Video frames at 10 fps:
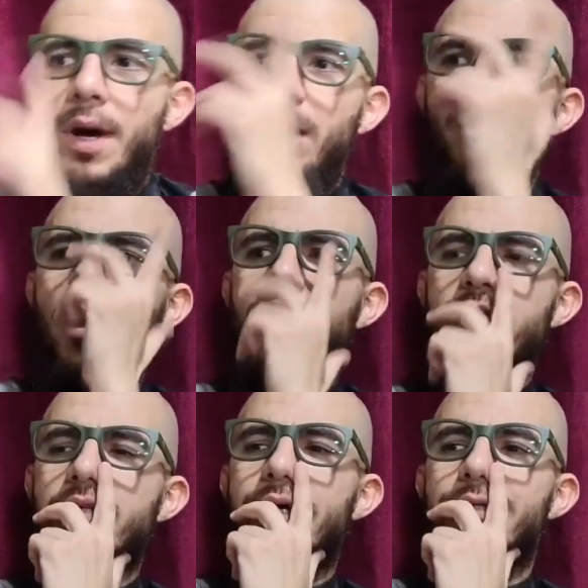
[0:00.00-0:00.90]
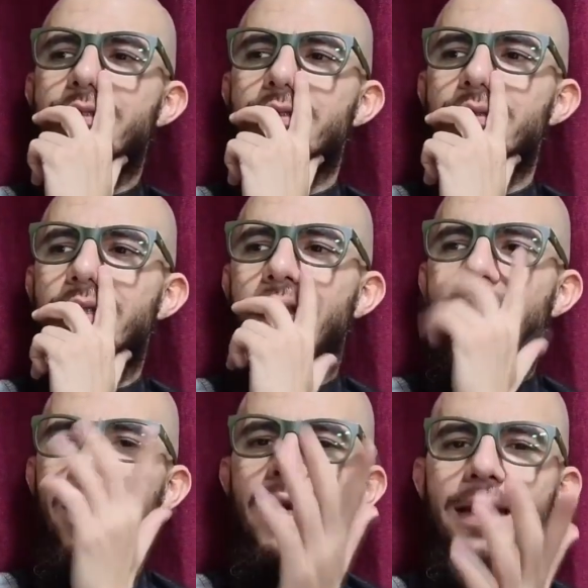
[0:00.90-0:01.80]
But one says,
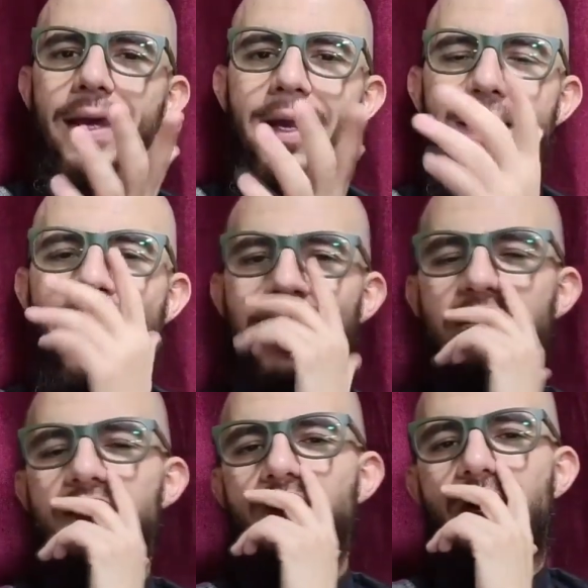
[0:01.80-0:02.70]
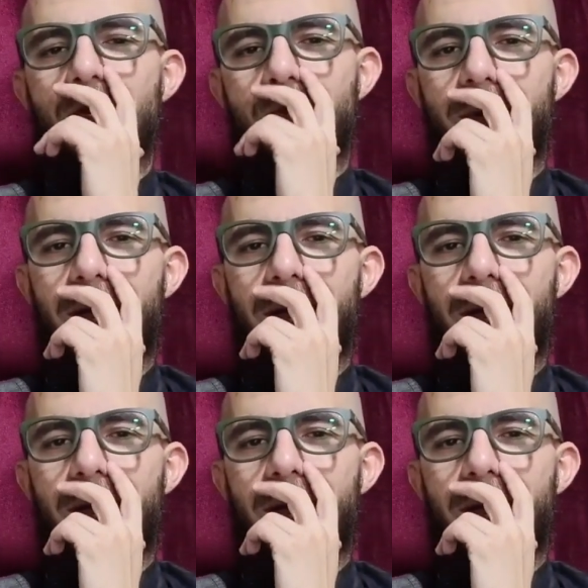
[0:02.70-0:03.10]
yeah, nice talk,